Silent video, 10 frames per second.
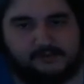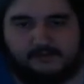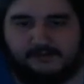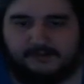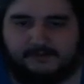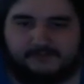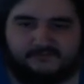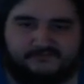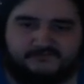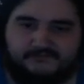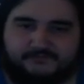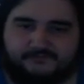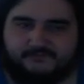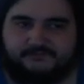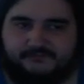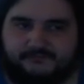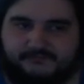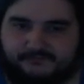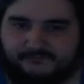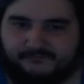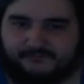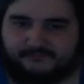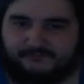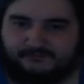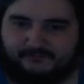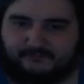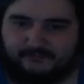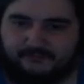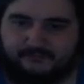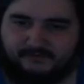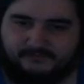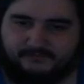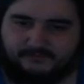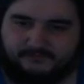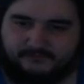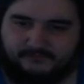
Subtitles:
Nobody speaks.